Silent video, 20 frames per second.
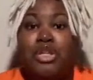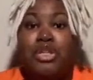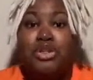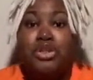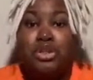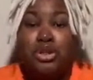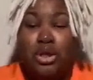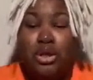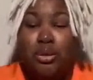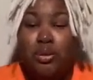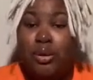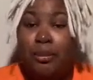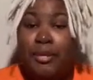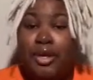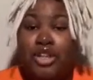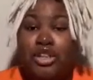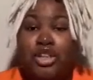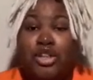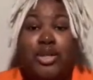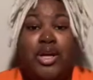So you want to
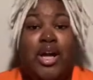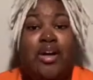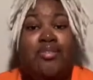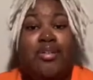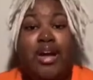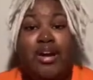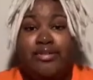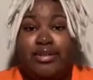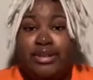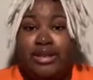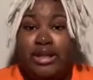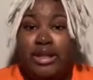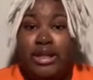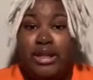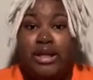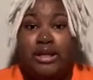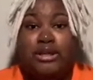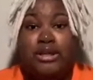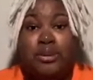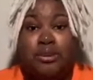make sure you have
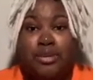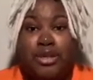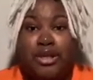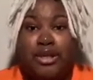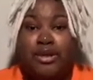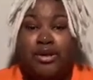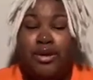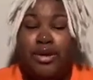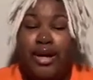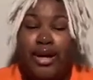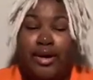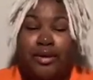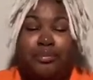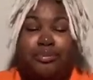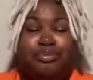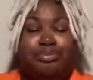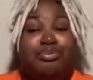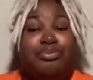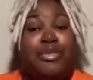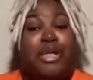everything submitted, okay?
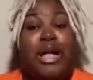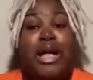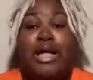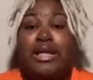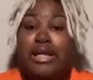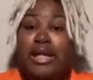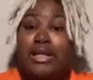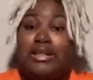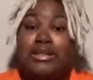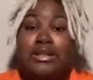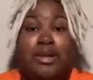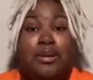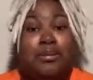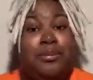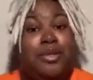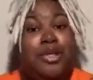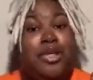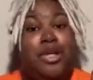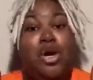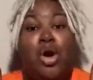And that's going to
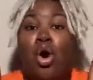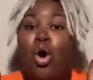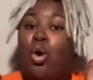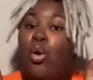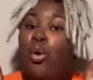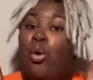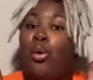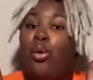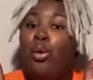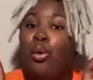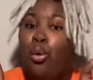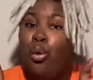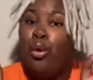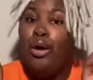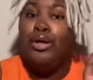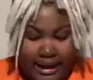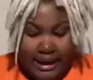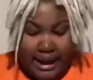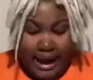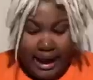be
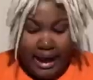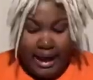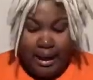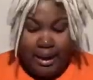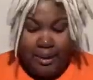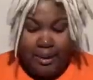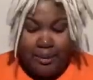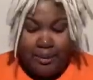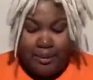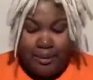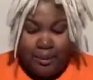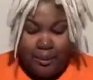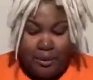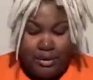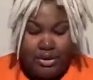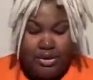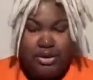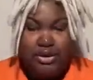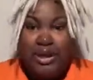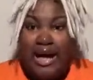good. Now, once you